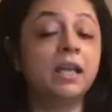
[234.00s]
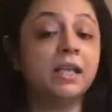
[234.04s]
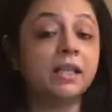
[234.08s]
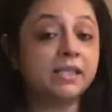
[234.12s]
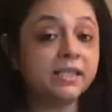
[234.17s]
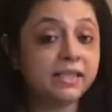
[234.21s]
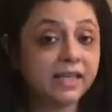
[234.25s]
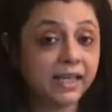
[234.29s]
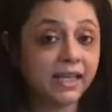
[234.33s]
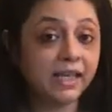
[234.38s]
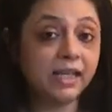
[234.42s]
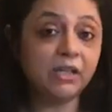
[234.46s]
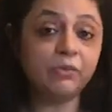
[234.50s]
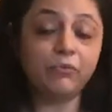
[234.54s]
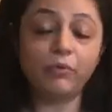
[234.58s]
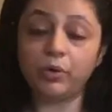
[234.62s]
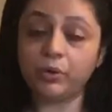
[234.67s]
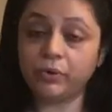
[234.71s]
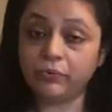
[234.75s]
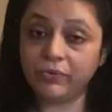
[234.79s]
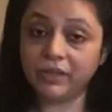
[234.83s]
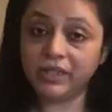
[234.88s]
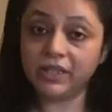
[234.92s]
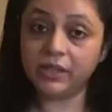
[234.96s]
Second, what
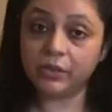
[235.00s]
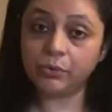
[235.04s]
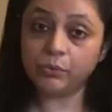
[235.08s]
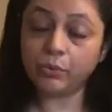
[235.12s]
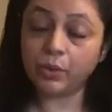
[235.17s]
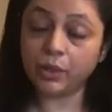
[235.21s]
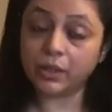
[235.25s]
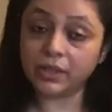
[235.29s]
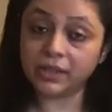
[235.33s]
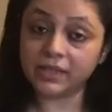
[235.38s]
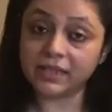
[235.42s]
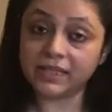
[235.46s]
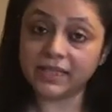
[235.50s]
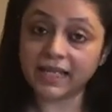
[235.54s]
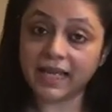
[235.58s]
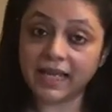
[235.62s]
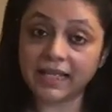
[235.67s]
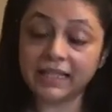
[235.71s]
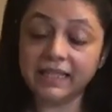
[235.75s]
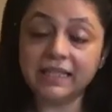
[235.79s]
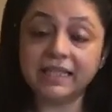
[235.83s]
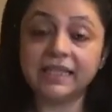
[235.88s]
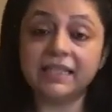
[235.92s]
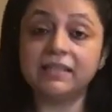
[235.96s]
we need to
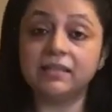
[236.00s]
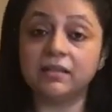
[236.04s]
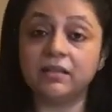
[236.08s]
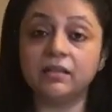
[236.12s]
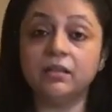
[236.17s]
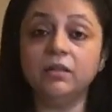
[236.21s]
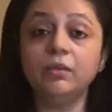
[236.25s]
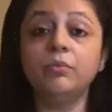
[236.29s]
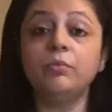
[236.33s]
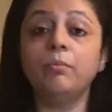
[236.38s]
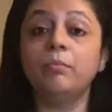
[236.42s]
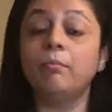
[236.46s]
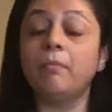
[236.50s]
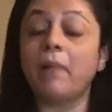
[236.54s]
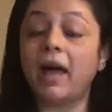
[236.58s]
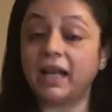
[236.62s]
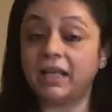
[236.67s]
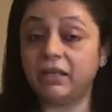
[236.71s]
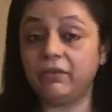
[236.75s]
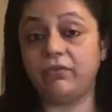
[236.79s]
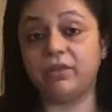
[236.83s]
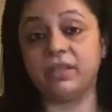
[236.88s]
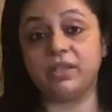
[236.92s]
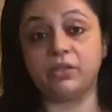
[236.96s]
understand is the
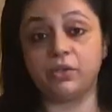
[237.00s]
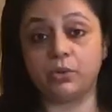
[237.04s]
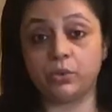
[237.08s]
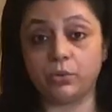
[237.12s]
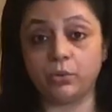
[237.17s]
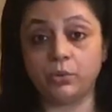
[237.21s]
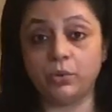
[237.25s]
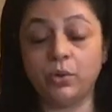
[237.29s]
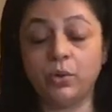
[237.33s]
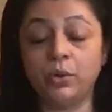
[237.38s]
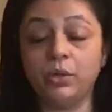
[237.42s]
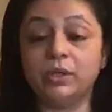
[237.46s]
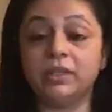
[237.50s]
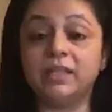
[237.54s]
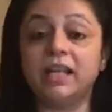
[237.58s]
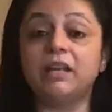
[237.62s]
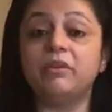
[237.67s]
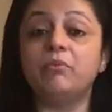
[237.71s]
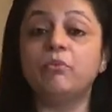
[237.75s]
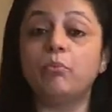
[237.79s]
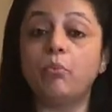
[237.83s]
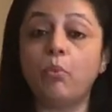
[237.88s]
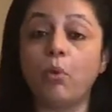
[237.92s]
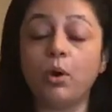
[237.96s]
manifesto, that
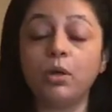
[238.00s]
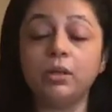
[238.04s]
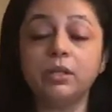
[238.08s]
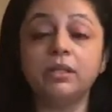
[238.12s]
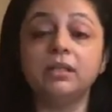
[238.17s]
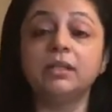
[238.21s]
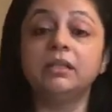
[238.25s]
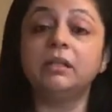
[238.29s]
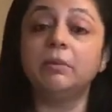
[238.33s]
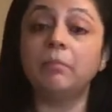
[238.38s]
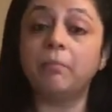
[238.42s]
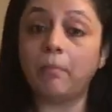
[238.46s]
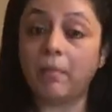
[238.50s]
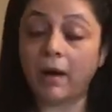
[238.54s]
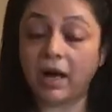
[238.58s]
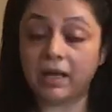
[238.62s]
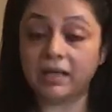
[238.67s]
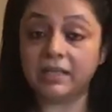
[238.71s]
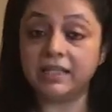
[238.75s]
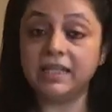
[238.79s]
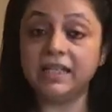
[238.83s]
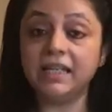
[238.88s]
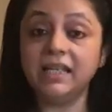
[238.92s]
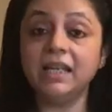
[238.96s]
what the
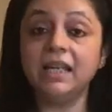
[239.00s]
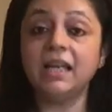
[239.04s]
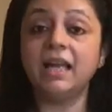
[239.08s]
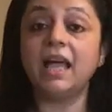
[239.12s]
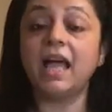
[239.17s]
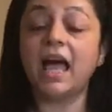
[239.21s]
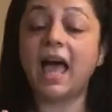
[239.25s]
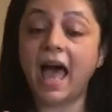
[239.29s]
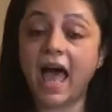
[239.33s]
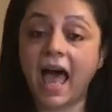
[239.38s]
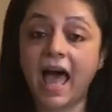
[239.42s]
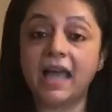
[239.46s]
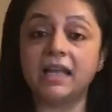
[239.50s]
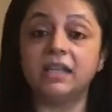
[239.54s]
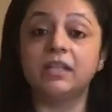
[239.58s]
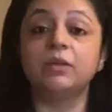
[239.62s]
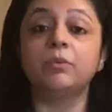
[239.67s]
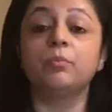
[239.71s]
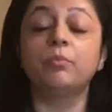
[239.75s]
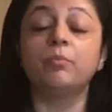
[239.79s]
party had